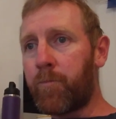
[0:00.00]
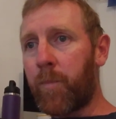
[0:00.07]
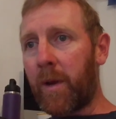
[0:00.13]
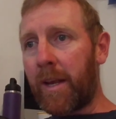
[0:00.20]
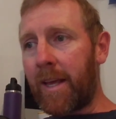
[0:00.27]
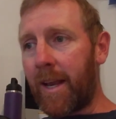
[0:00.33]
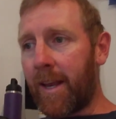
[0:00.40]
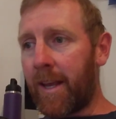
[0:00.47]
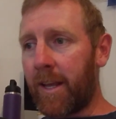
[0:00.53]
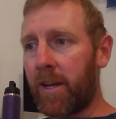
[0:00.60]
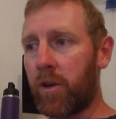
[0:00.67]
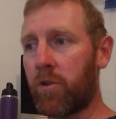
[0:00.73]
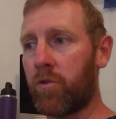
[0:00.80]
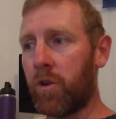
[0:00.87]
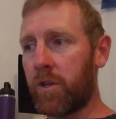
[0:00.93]
but getting it
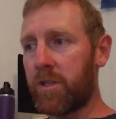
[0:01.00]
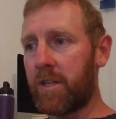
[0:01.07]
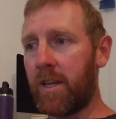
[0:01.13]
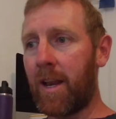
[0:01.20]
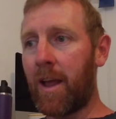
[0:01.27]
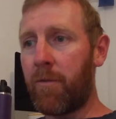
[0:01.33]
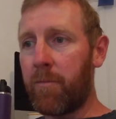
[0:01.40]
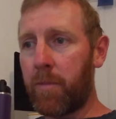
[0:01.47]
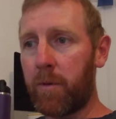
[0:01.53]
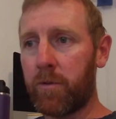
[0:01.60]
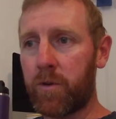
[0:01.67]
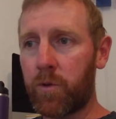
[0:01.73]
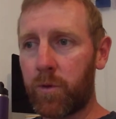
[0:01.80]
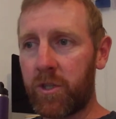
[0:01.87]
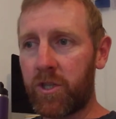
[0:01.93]
across and allowing people
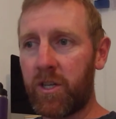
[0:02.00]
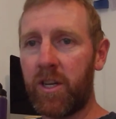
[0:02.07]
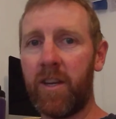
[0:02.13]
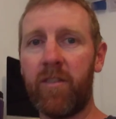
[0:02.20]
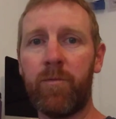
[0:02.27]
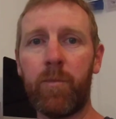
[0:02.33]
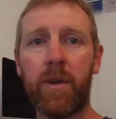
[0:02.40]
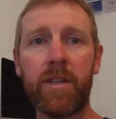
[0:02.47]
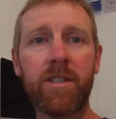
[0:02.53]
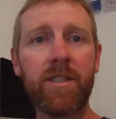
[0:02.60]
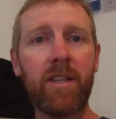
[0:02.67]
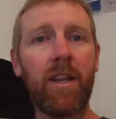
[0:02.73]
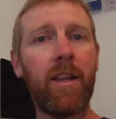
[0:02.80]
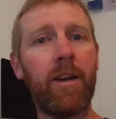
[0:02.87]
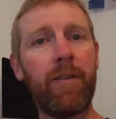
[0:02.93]
to achieve, but
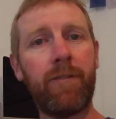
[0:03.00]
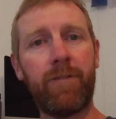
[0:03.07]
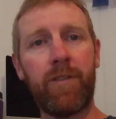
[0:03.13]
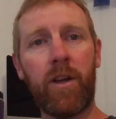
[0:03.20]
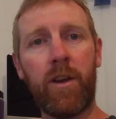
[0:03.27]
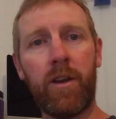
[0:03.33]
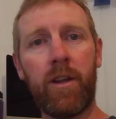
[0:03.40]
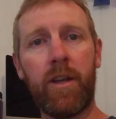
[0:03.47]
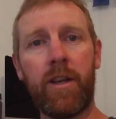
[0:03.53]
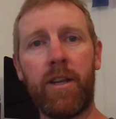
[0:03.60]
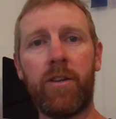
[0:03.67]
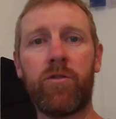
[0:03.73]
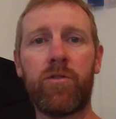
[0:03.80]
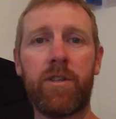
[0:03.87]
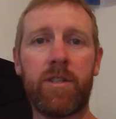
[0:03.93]
still in a fun and
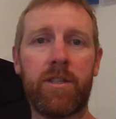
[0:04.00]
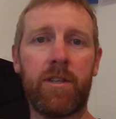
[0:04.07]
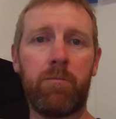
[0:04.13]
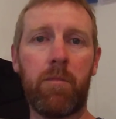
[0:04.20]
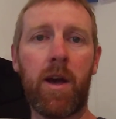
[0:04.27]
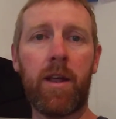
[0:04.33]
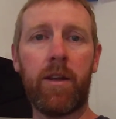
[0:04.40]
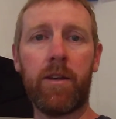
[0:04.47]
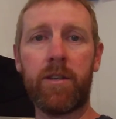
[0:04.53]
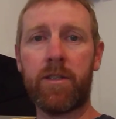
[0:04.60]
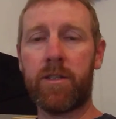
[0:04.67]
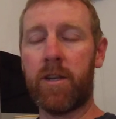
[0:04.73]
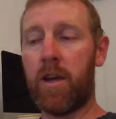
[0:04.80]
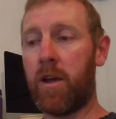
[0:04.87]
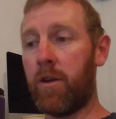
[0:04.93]
interesting manner.
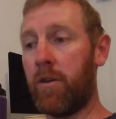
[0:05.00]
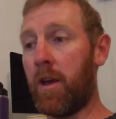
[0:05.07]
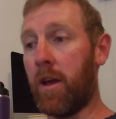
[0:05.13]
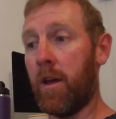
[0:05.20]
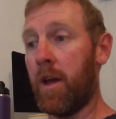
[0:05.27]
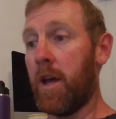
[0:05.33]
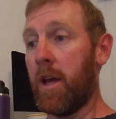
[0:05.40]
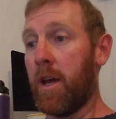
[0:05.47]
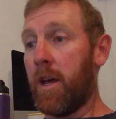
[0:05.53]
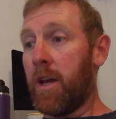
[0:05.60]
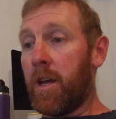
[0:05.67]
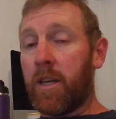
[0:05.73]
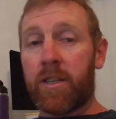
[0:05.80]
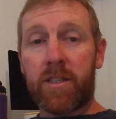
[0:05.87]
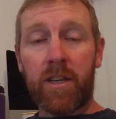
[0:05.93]
So yeah,
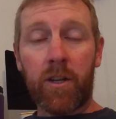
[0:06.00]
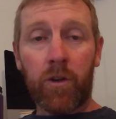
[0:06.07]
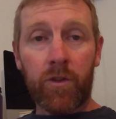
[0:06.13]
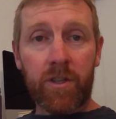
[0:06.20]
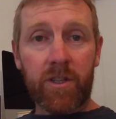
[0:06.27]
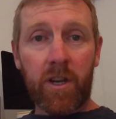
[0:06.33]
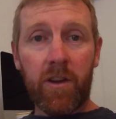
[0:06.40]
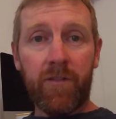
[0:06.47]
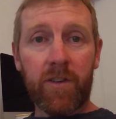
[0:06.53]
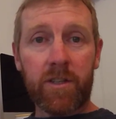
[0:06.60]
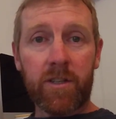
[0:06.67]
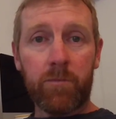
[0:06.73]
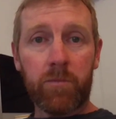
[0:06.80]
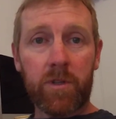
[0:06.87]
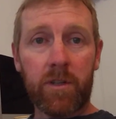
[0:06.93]
sitting on the sofa
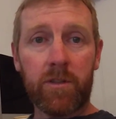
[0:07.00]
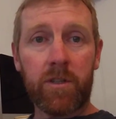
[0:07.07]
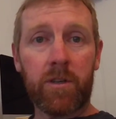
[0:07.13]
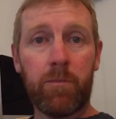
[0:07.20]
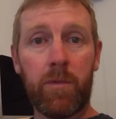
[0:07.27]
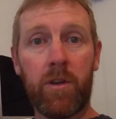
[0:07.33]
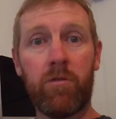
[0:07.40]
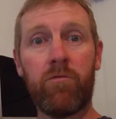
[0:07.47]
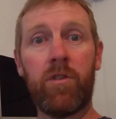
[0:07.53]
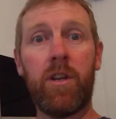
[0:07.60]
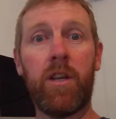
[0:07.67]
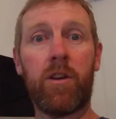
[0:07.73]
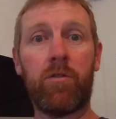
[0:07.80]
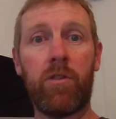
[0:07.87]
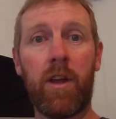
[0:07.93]
sometimes can be a
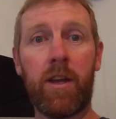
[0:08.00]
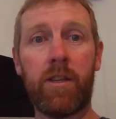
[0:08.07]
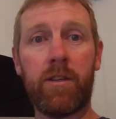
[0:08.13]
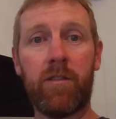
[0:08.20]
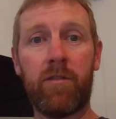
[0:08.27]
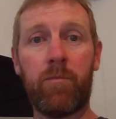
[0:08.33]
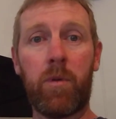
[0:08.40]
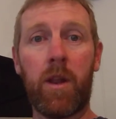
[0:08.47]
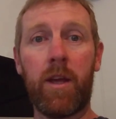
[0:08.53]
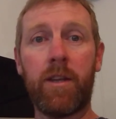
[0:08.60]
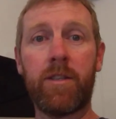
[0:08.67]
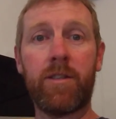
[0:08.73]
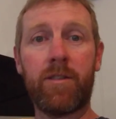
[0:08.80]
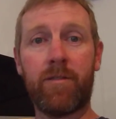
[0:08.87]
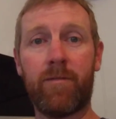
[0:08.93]
really creative
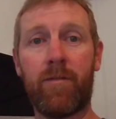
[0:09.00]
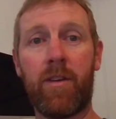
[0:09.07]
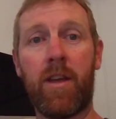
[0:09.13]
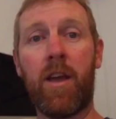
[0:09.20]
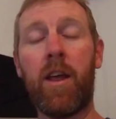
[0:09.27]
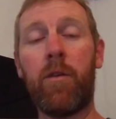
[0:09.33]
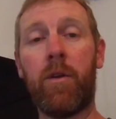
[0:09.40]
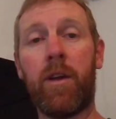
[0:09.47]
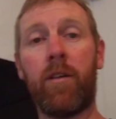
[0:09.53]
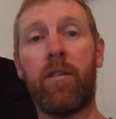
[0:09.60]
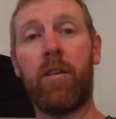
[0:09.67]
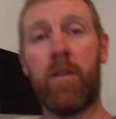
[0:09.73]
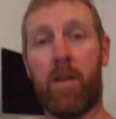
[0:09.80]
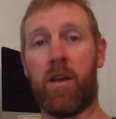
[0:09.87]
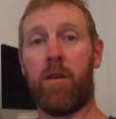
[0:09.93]
place. Anyway,
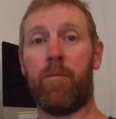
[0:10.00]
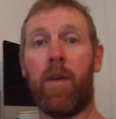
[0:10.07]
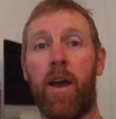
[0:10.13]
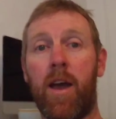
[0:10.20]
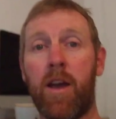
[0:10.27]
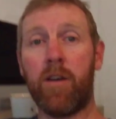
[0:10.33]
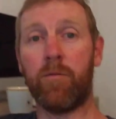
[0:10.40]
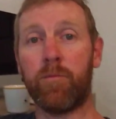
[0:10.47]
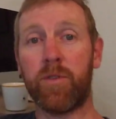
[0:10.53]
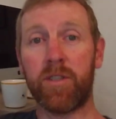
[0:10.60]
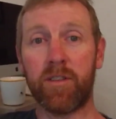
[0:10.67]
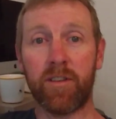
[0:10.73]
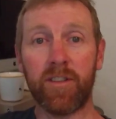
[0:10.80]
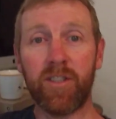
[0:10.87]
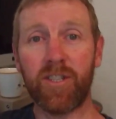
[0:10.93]
I hope that
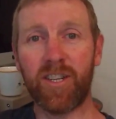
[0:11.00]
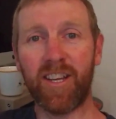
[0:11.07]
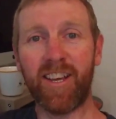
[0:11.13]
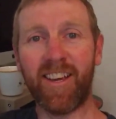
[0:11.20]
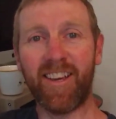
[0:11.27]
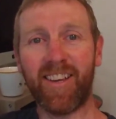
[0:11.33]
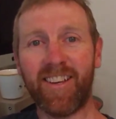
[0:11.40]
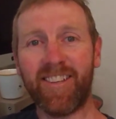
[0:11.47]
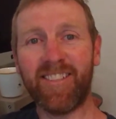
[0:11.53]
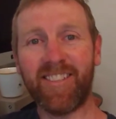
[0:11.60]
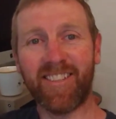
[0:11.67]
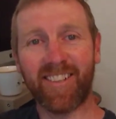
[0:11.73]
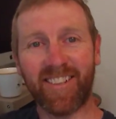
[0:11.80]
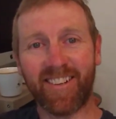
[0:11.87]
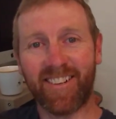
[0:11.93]
helps.
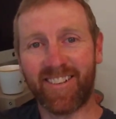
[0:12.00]
Cheers.